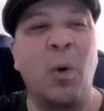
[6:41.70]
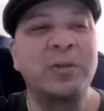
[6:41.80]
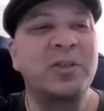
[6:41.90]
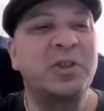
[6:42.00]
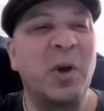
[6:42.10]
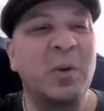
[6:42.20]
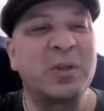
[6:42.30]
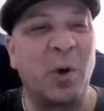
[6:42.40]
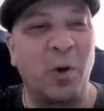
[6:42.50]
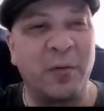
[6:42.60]
Once the show
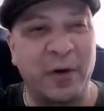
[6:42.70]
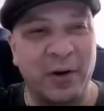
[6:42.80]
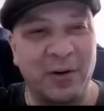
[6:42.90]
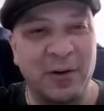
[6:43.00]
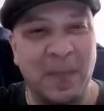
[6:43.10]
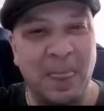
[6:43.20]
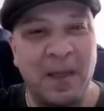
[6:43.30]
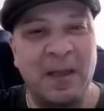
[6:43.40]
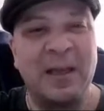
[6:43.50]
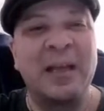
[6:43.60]
was over,
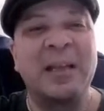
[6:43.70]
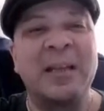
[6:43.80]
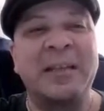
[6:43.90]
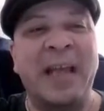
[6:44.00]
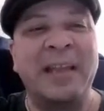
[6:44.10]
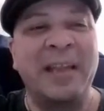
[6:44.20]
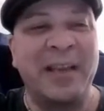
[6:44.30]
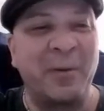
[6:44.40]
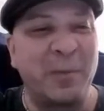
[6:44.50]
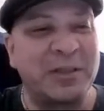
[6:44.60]

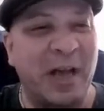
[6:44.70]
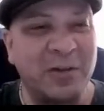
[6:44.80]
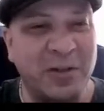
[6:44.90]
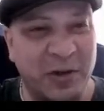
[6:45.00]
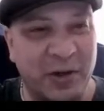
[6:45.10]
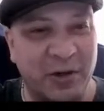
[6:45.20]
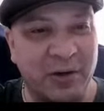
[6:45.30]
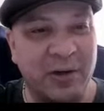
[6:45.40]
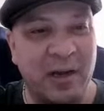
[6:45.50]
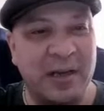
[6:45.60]
they reached out to
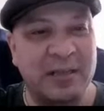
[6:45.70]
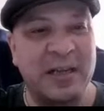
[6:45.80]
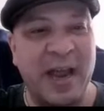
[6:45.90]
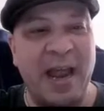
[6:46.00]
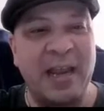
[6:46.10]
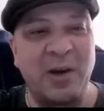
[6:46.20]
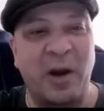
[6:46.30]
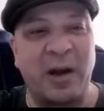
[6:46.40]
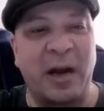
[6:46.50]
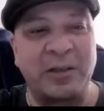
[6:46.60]
her and they said, "Hey,
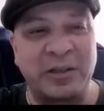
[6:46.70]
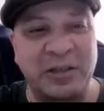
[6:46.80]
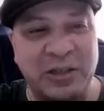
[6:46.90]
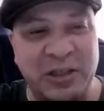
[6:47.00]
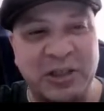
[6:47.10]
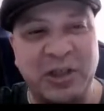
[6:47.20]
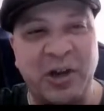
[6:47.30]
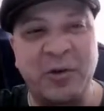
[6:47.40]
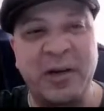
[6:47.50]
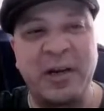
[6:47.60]
I just saw
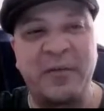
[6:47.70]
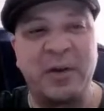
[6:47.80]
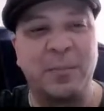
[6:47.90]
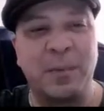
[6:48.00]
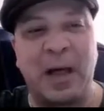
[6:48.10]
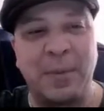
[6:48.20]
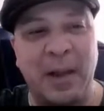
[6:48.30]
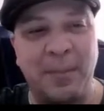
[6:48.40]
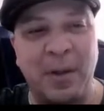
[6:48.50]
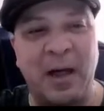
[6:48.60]
your interview, blah
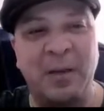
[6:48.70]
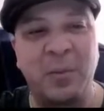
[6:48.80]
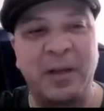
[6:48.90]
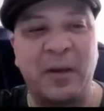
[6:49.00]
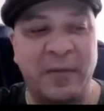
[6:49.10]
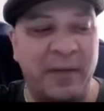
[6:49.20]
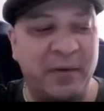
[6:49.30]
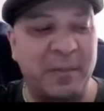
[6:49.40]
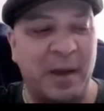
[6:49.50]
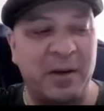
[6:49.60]
blah blah, and we'd love to have
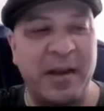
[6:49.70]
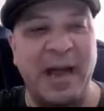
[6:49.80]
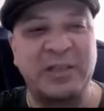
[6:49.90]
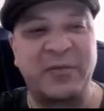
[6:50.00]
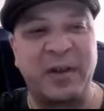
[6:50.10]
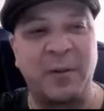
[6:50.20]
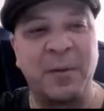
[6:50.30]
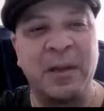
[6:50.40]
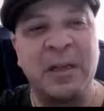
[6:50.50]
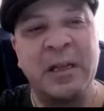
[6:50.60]
you come down to Nashville,
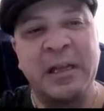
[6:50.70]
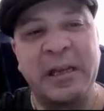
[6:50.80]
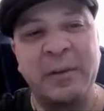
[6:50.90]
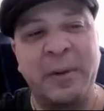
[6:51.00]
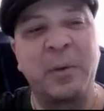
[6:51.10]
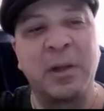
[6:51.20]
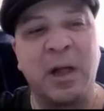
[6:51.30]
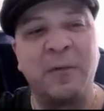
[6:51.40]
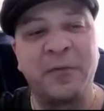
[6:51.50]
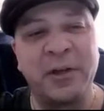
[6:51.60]
and we would
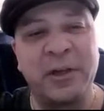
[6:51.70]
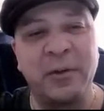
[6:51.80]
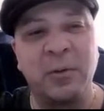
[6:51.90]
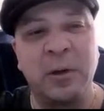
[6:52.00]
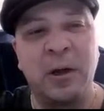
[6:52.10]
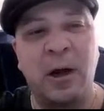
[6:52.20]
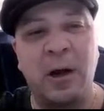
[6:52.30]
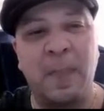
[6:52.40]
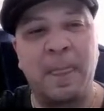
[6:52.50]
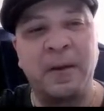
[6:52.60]
love for you,
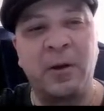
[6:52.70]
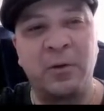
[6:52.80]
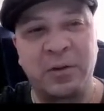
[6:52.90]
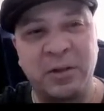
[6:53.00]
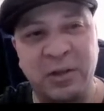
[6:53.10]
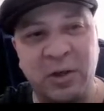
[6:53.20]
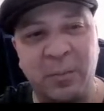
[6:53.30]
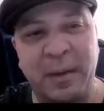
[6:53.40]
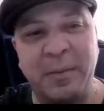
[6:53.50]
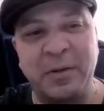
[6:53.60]
to
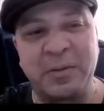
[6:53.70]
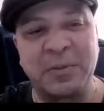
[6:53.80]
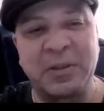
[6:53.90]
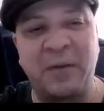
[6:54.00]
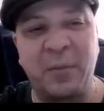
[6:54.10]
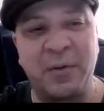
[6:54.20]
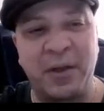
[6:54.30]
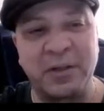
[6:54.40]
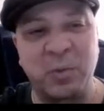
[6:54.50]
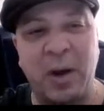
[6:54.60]
maybe do some stuff with
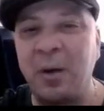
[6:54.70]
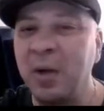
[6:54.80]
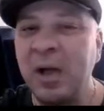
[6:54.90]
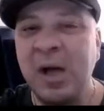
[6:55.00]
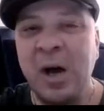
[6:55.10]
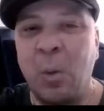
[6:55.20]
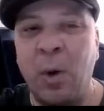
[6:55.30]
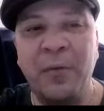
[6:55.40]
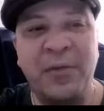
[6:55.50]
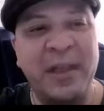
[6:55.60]
us." Well,
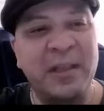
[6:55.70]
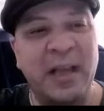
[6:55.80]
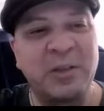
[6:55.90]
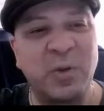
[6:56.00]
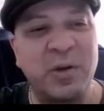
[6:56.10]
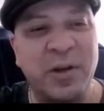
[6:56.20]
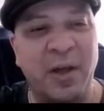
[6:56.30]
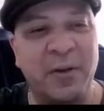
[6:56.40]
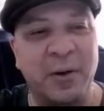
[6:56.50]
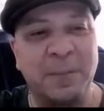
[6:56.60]
one thing led to
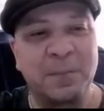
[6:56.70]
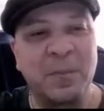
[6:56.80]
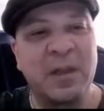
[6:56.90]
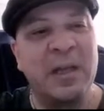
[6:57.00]
another,